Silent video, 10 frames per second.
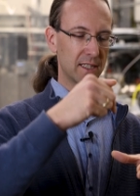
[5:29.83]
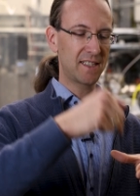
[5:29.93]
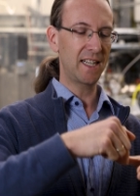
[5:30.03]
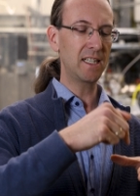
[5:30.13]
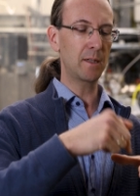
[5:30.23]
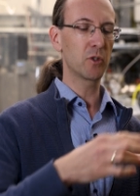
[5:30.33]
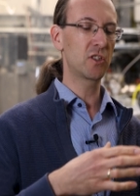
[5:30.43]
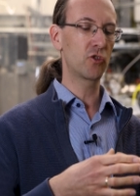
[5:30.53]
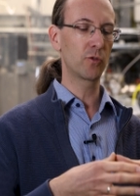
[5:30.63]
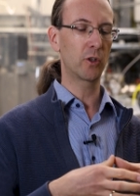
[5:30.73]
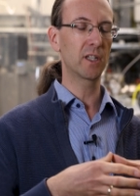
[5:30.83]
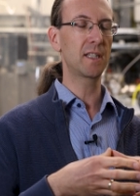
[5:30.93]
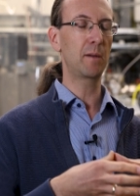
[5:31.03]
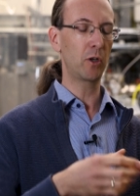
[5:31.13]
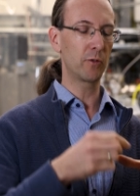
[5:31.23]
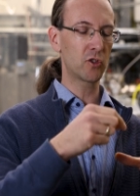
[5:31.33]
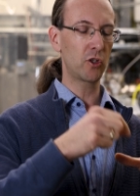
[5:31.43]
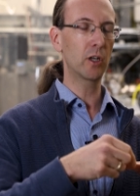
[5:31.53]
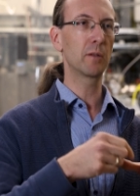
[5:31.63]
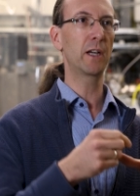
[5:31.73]
the center position, for example, of a
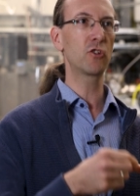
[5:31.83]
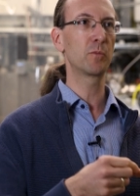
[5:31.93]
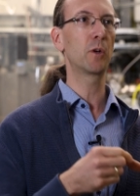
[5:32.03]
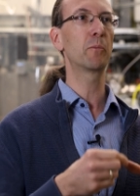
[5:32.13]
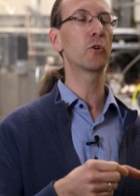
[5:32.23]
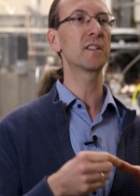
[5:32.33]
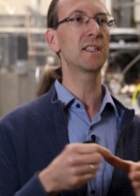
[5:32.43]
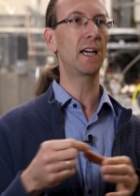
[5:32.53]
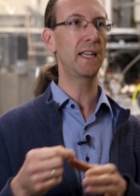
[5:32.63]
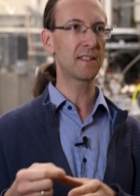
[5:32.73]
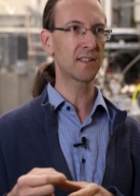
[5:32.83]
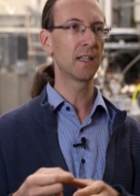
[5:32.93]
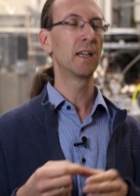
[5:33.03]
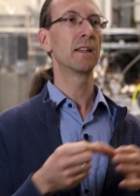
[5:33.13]
circle, much more precise